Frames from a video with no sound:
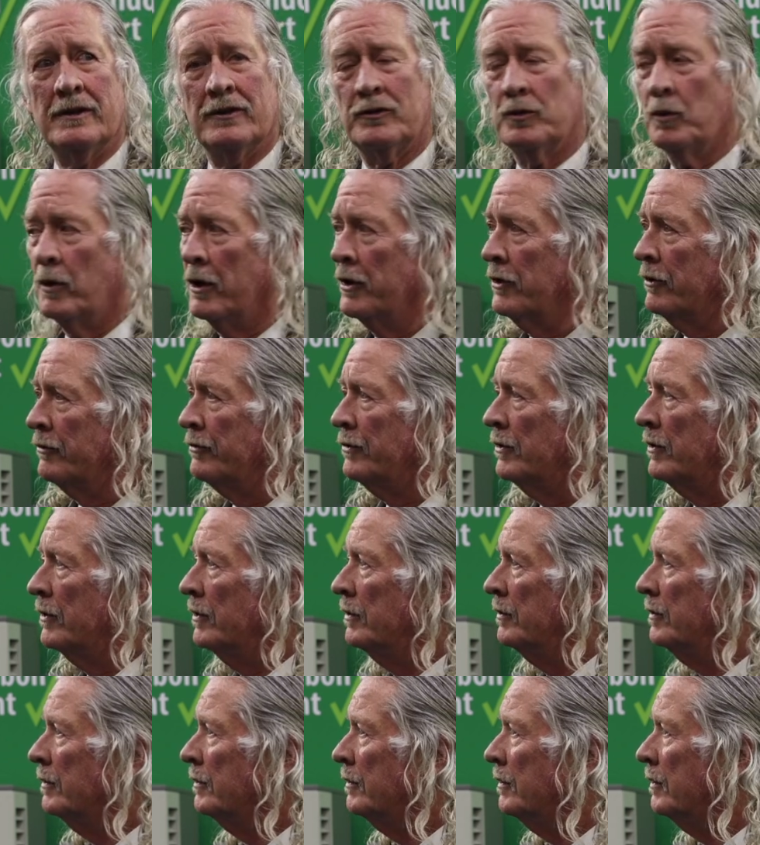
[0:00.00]
wonderful
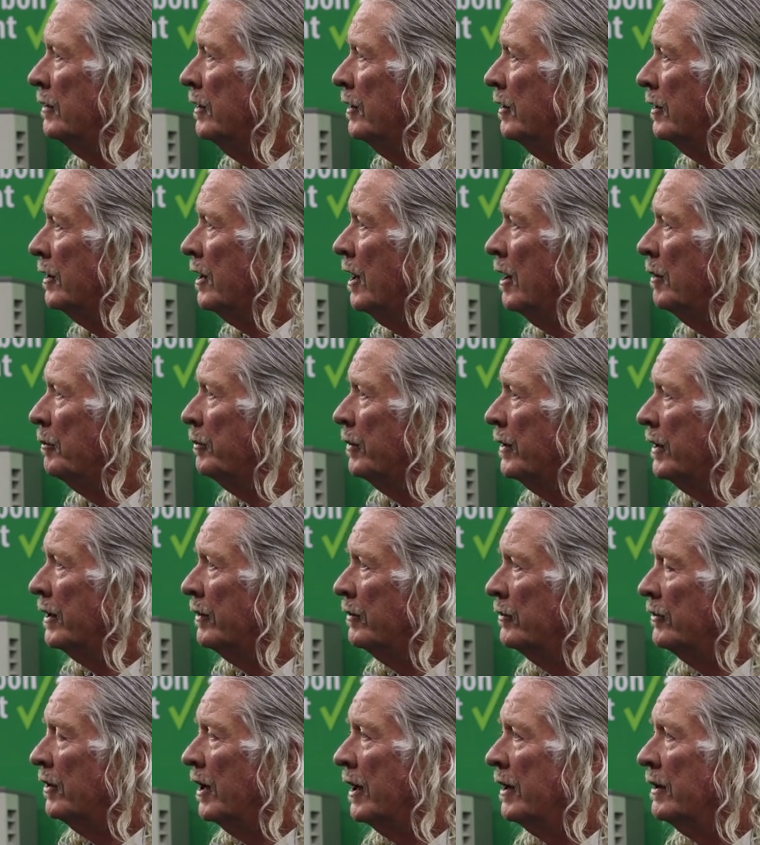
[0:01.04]
little company,
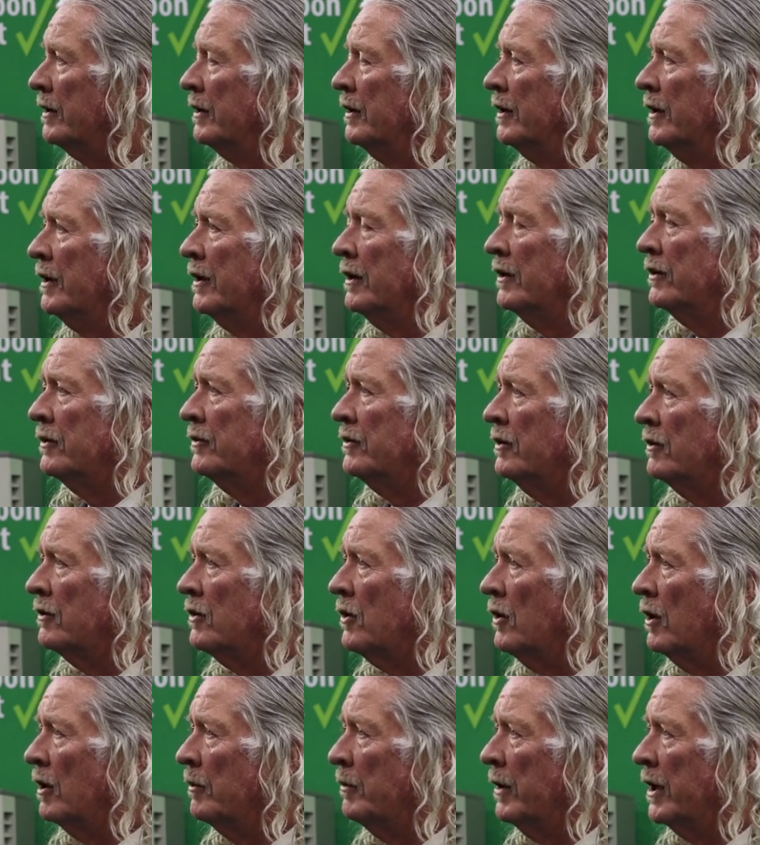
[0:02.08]
which I still
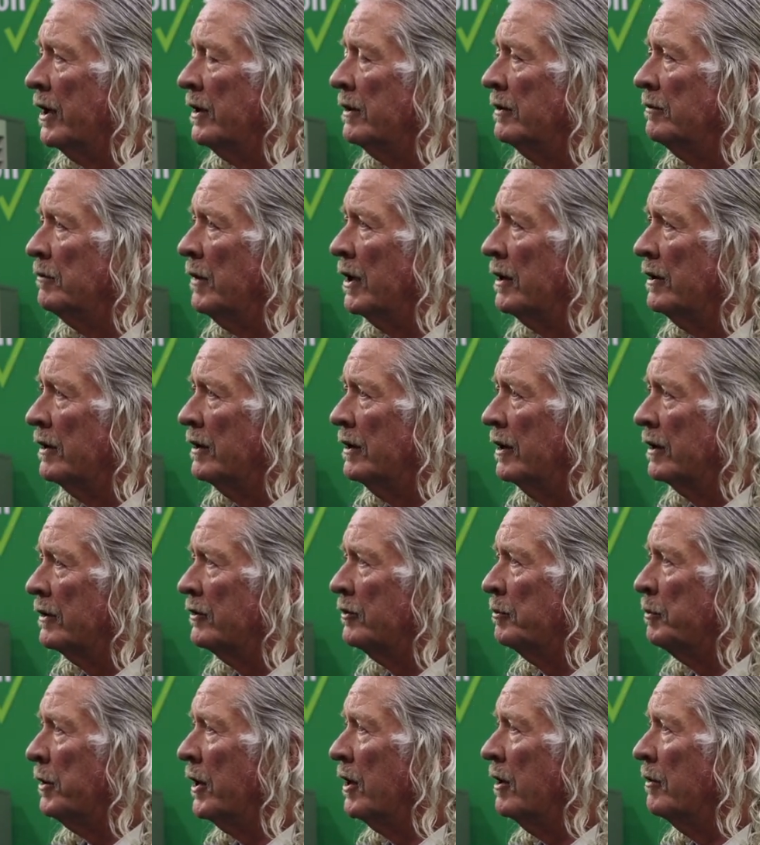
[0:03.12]
call my little
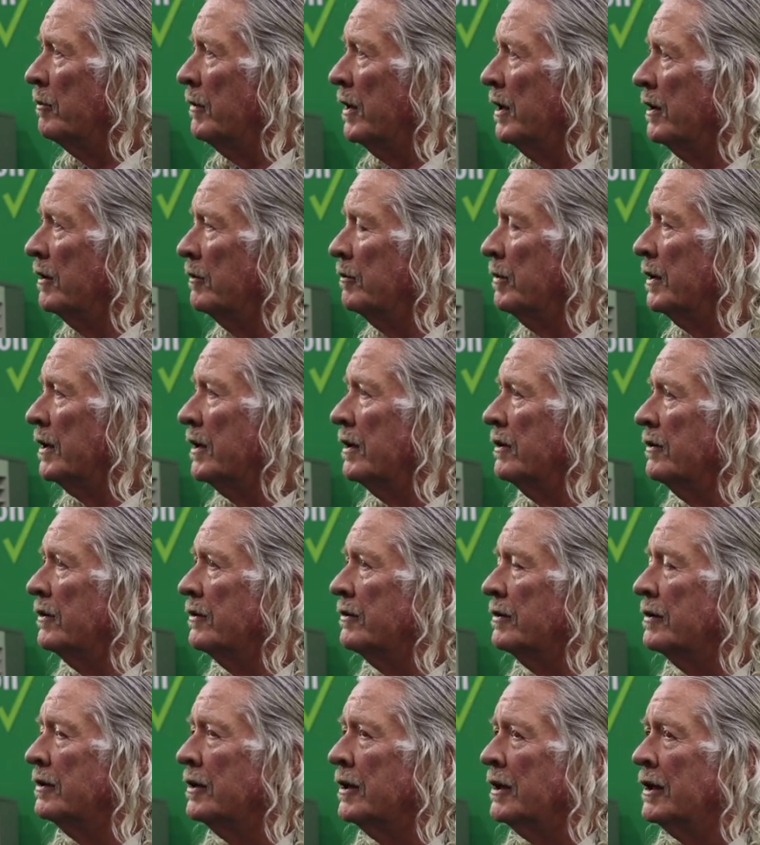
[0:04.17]
experiment,
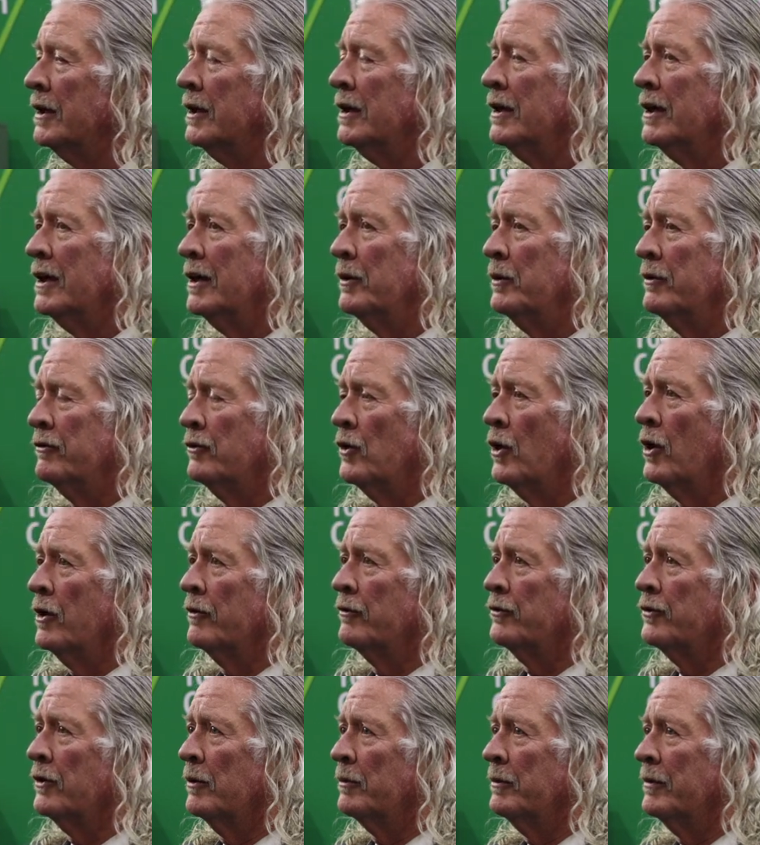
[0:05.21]
because we've
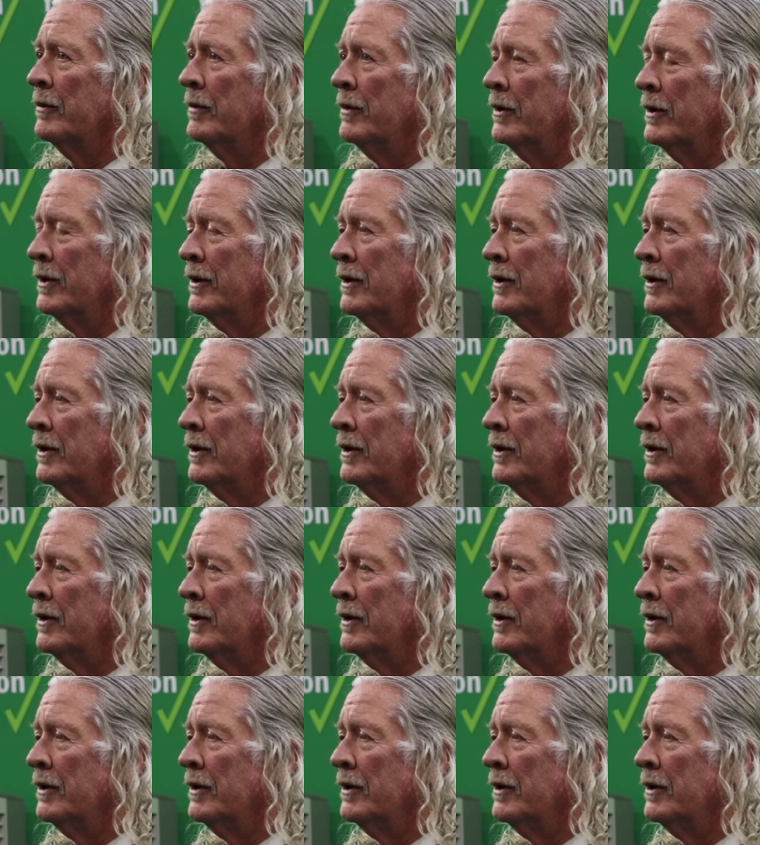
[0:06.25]
gone from